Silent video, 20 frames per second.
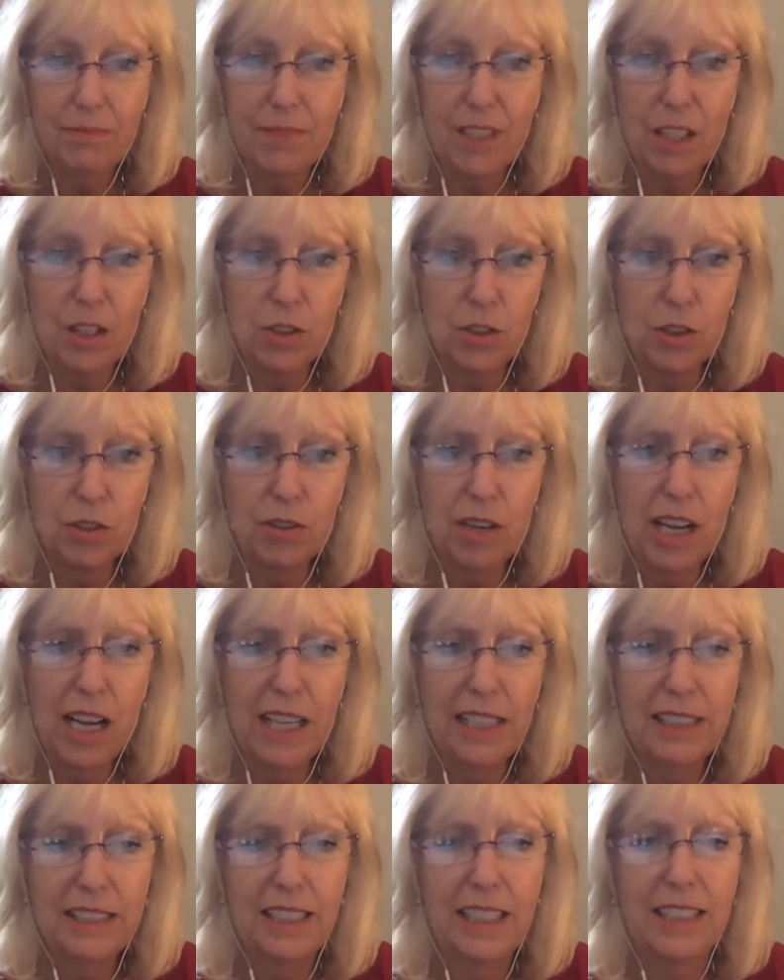So
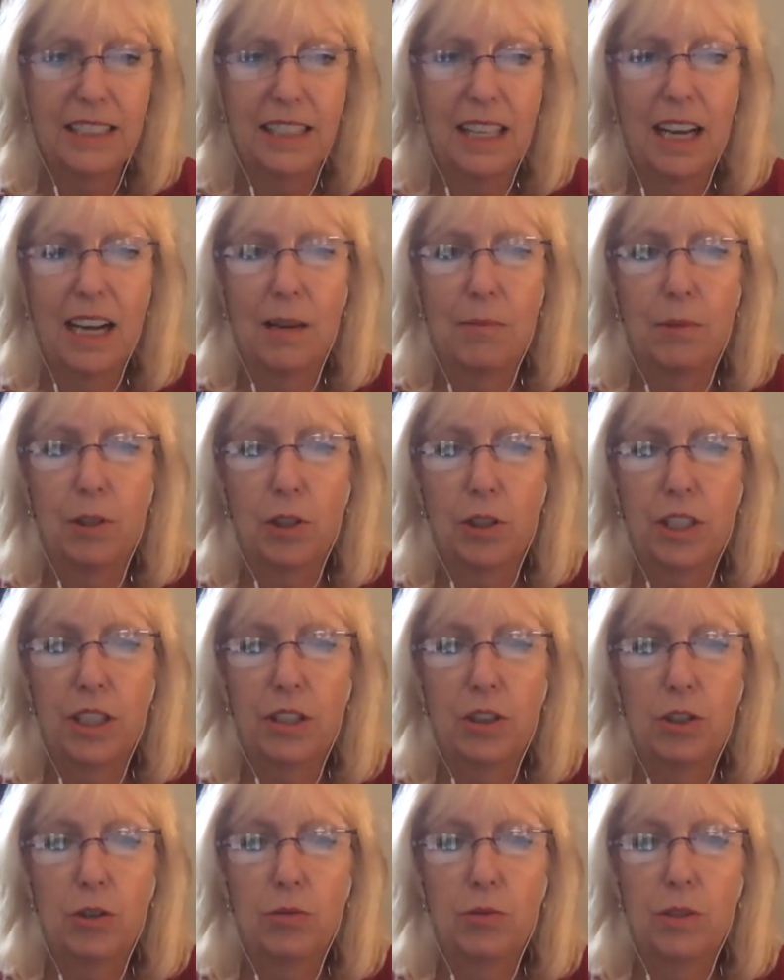Kai says, I'm looking
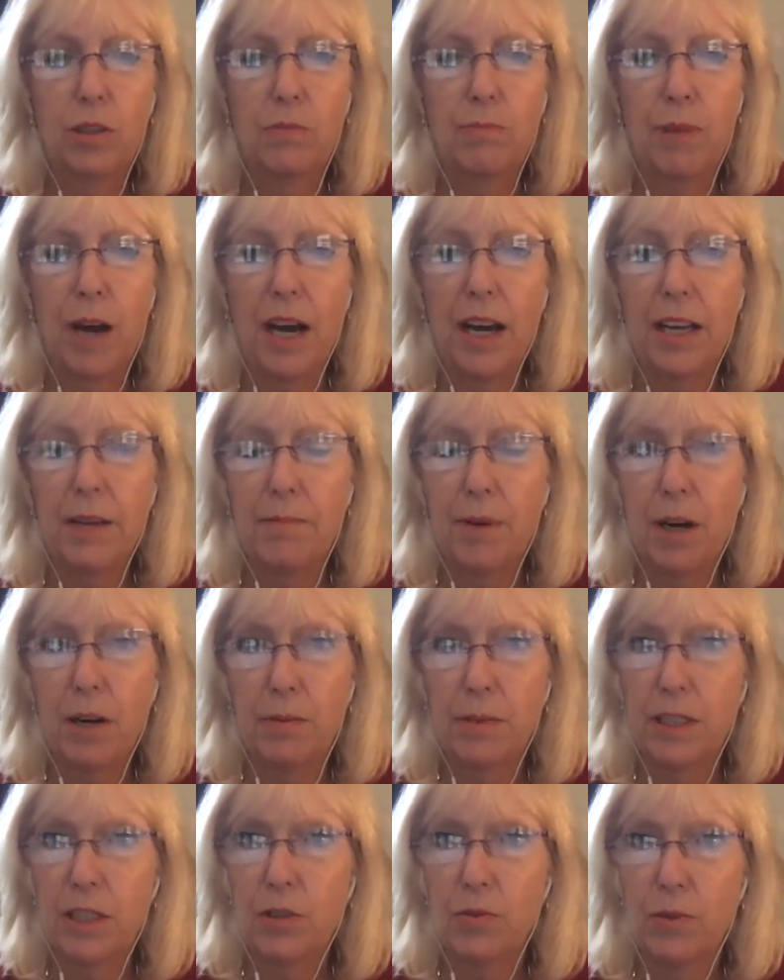to buy
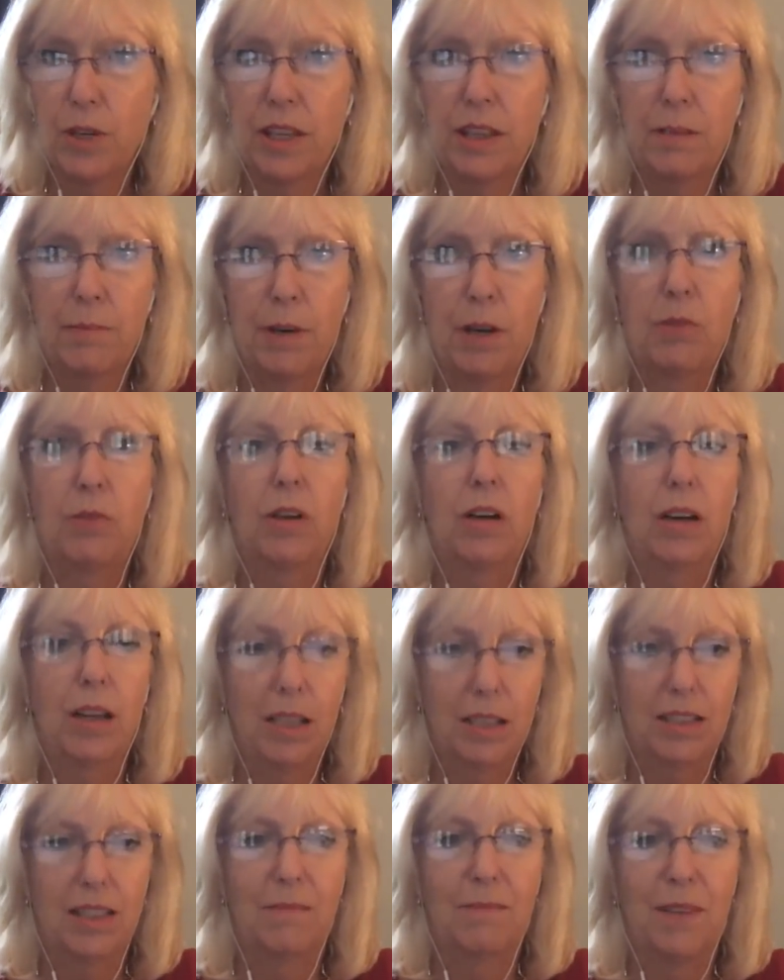apartments and rent them out.
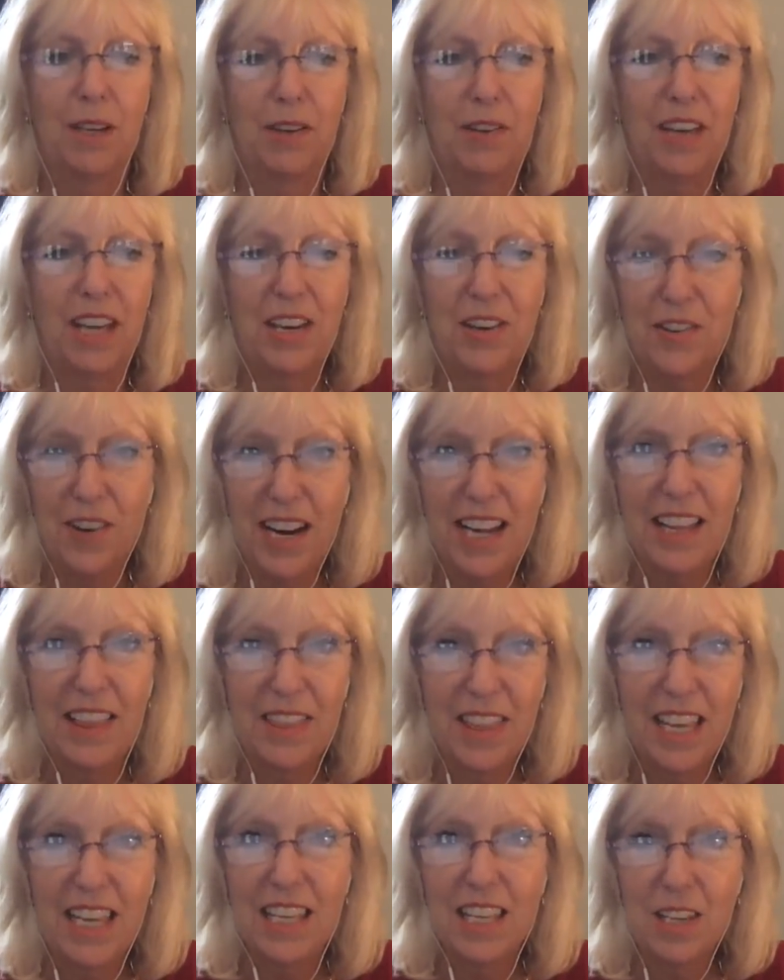Awesome. Okay, great.
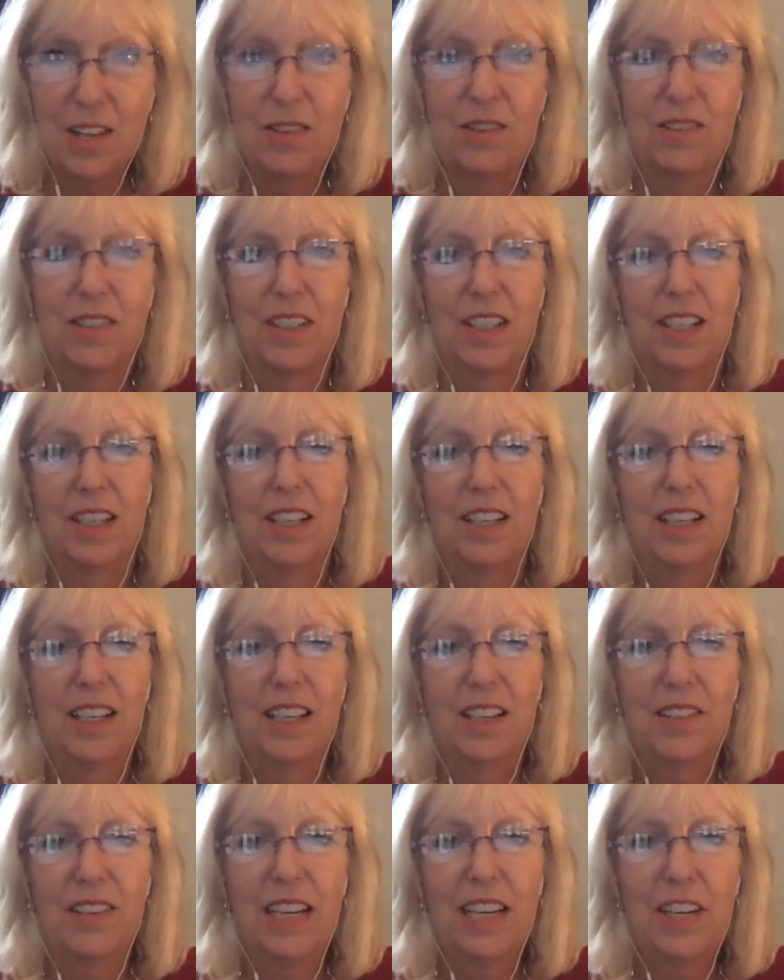Thank you.
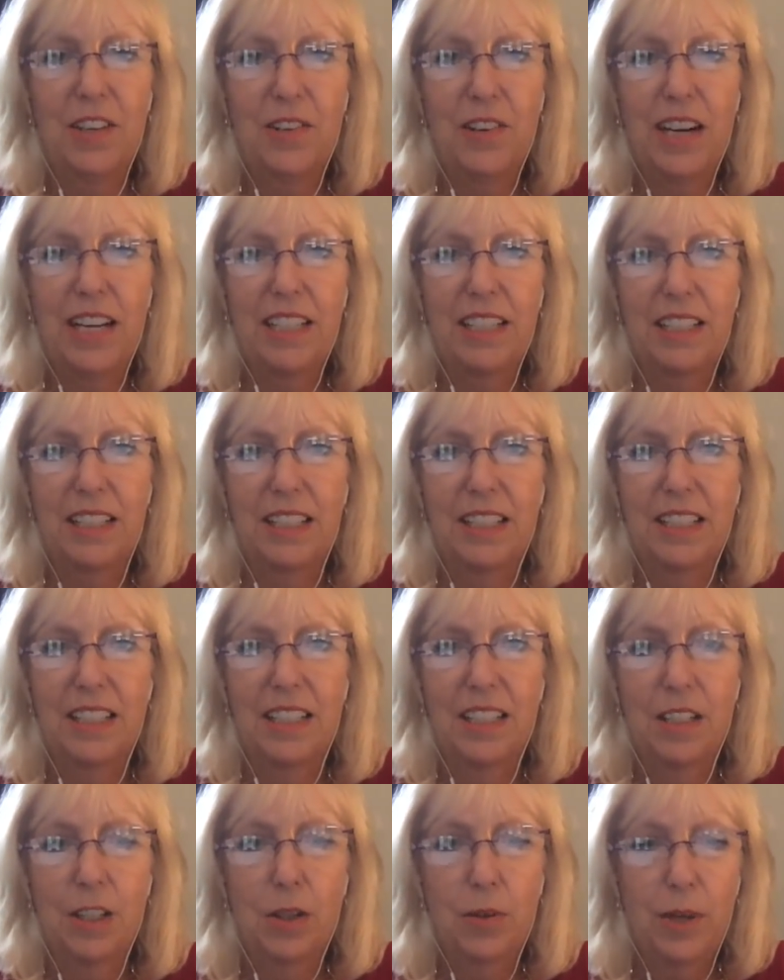All right, great.
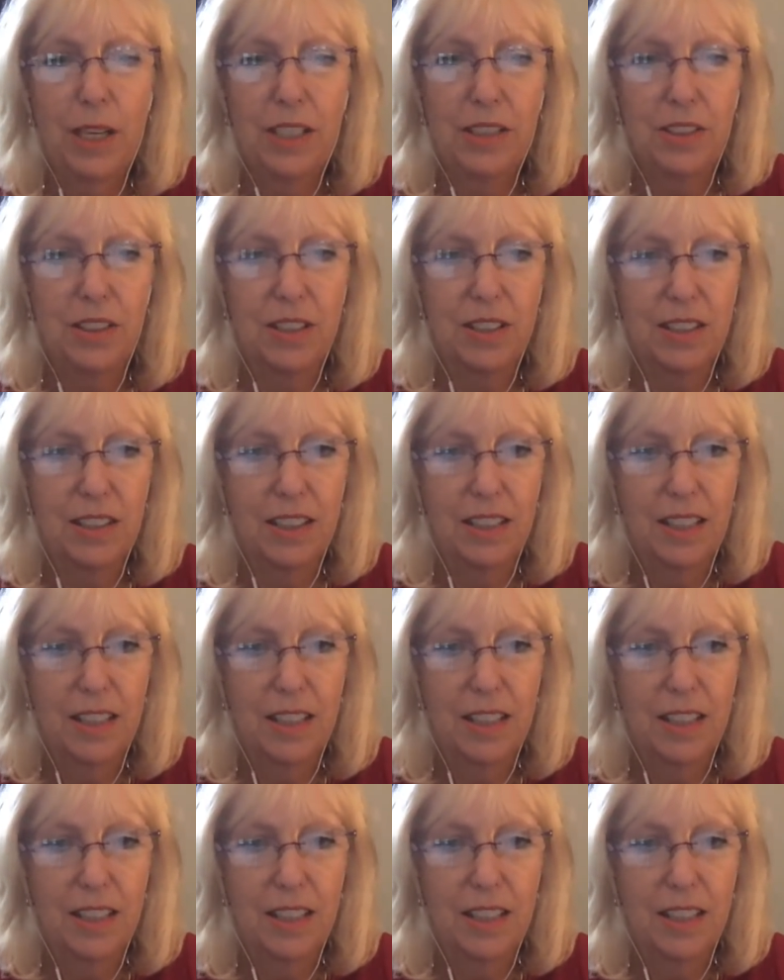Who else?